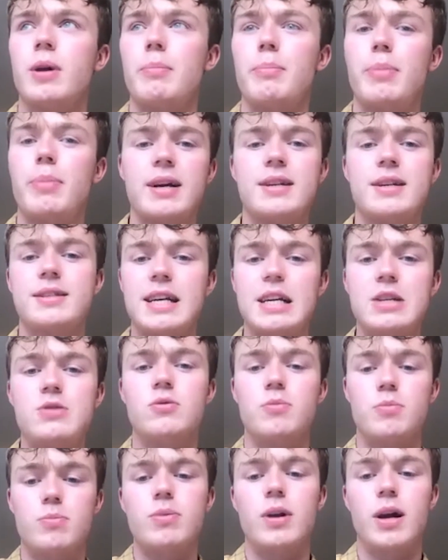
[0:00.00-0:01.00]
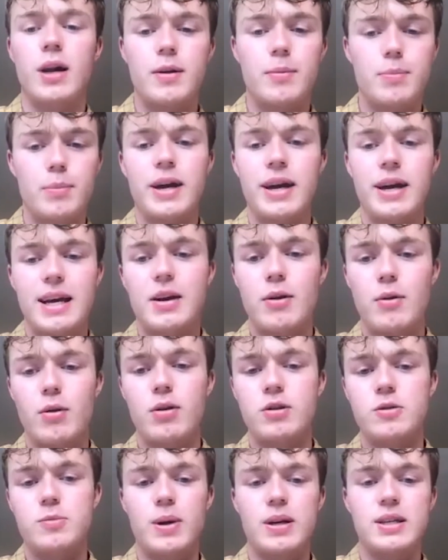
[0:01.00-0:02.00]
backstage with like my
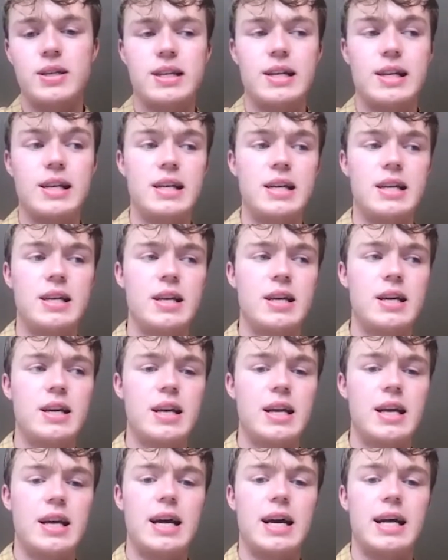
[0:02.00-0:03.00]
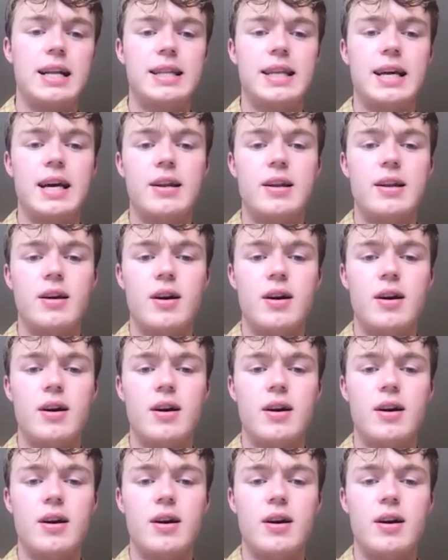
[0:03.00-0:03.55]
heroes basically. And then